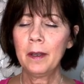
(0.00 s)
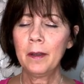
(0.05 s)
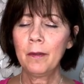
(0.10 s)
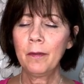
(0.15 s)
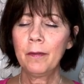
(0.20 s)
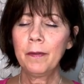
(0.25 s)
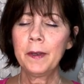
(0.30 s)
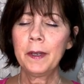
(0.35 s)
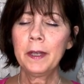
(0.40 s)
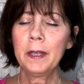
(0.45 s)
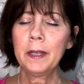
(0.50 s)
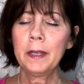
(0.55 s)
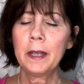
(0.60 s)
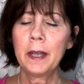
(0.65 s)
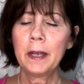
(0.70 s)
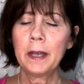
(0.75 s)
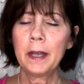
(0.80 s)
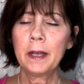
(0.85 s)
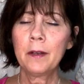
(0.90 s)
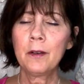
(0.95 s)
Feeling that
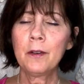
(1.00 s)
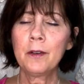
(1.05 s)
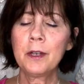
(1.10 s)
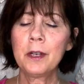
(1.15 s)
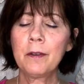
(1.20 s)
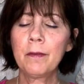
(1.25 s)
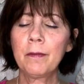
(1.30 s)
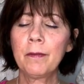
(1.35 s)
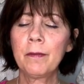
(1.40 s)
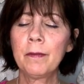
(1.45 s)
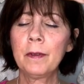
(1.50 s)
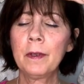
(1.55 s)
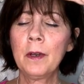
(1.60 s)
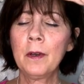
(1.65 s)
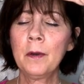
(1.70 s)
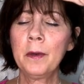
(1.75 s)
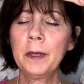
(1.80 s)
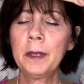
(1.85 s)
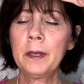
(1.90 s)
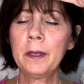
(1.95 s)
energy
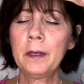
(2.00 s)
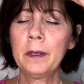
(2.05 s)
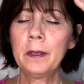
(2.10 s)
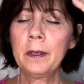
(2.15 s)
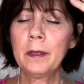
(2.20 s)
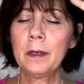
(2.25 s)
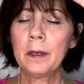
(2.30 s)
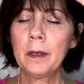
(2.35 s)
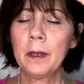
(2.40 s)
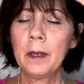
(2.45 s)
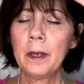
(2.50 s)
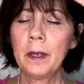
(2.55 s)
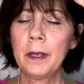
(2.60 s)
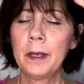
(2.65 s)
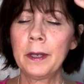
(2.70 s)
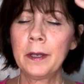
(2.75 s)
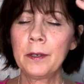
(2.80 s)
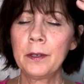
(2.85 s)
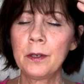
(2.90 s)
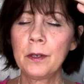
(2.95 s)
flowing
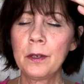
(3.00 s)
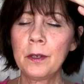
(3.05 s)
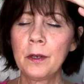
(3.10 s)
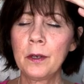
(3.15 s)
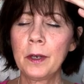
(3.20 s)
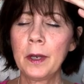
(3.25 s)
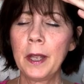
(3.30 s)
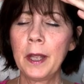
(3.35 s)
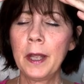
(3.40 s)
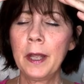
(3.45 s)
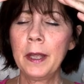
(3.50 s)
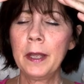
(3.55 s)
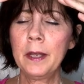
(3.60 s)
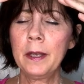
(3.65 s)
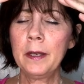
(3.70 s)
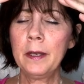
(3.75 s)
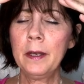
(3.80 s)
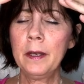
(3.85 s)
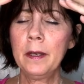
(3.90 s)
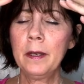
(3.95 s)
into your
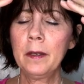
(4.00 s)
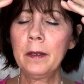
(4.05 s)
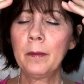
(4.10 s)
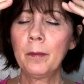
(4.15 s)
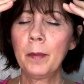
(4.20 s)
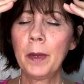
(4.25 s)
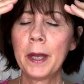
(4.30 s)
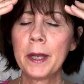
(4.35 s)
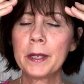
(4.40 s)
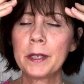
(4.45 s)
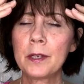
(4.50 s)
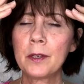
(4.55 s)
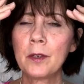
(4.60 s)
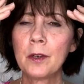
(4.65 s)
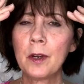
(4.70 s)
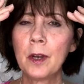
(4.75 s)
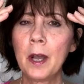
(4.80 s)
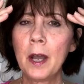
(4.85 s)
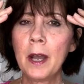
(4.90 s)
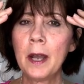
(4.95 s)
head, past
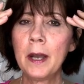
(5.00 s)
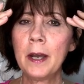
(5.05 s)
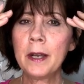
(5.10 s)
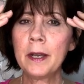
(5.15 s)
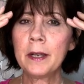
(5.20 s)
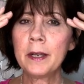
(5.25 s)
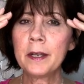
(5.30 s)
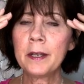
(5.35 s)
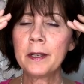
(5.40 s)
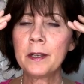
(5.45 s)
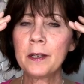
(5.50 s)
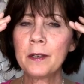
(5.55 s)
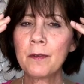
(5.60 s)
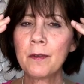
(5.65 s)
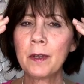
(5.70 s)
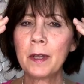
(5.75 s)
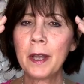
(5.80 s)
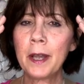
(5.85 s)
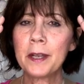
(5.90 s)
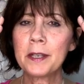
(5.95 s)
your eyes,
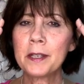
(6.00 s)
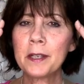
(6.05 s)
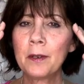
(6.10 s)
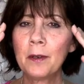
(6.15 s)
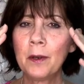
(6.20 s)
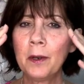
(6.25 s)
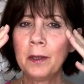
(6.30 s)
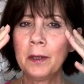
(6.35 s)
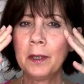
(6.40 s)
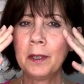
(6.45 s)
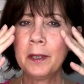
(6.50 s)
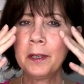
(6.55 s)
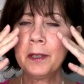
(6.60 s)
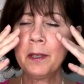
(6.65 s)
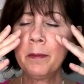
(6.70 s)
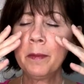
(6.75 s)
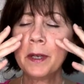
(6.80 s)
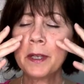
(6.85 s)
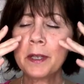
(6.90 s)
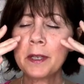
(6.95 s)
relaxing all the little
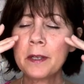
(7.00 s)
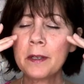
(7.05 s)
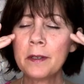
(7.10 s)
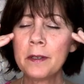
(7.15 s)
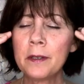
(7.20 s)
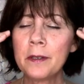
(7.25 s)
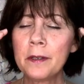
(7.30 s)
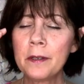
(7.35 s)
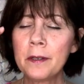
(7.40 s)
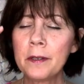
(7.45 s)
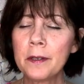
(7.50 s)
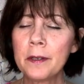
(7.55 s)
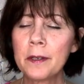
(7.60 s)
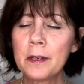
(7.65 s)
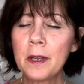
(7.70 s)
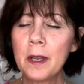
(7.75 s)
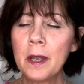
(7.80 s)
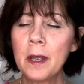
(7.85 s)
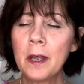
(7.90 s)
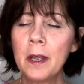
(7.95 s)
muscles,
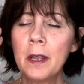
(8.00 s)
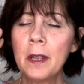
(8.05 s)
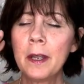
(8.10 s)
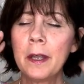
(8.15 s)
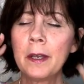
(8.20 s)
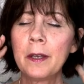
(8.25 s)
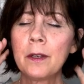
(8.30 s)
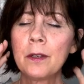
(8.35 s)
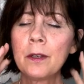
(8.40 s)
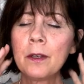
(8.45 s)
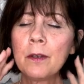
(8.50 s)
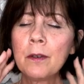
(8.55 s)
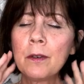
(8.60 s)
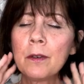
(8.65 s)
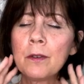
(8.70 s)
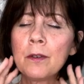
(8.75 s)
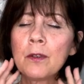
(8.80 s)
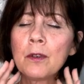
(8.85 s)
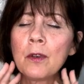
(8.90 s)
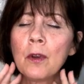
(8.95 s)
into your
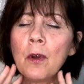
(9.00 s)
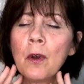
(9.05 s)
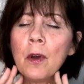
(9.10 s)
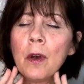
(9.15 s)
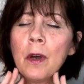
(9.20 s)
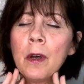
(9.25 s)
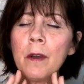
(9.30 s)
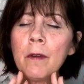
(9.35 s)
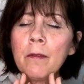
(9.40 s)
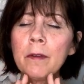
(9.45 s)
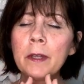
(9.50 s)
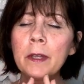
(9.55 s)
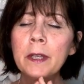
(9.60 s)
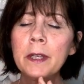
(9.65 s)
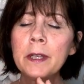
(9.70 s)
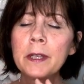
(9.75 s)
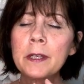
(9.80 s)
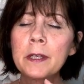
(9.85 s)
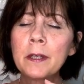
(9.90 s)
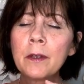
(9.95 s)
jaw,
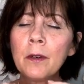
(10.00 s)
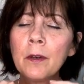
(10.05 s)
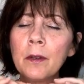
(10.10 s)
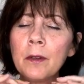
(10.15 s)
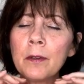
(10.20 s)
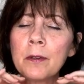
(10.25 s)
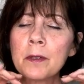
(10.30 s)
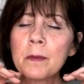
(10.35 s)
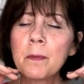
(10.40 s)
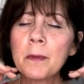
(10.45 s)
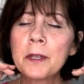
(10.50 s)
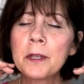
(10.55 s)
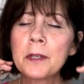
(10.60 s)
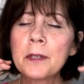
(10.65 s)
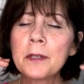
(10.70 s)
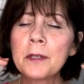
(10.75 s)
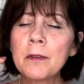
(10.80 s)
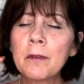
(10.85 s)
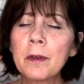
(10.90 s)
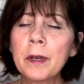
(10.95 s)
releasing all those
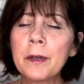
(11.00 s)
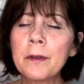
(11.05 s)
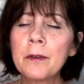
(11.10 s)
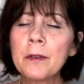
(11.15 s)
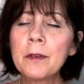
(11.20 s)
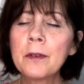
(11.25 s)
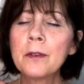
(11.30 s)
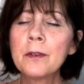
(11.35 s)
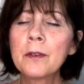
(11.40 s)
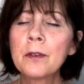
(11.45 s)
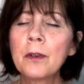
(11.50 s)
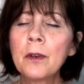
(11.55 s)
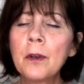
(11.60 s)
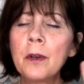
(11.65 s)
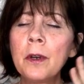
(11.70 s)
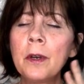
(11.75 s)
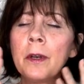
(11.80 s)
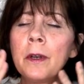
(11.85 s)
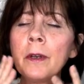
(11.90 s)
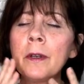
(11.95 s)
muscles around your
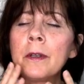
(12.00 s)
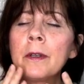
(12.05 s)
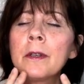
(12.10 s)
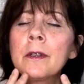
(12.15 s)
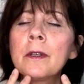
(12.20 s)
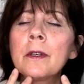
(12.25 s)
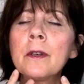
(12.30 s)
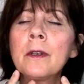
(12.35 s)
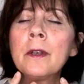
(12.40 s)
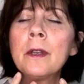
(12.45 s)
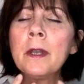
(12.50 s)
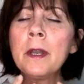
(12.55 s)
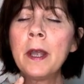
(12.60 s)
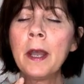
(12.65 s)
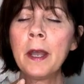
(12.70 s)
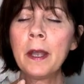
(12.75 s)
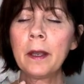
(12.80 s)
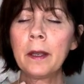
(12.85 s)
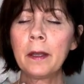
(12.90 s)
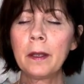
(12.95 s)
jaw, into your
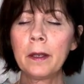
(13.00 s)
neck,